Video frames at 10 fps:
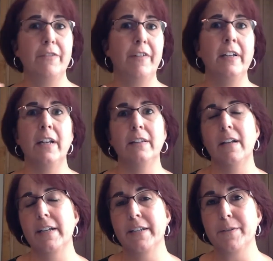find out that
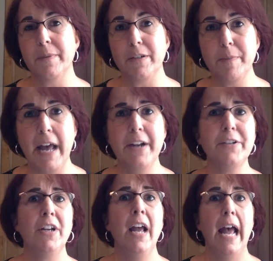I can speak
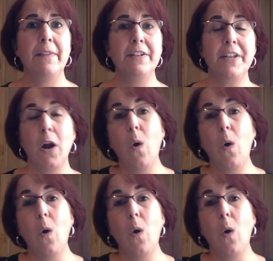Spanish and they say,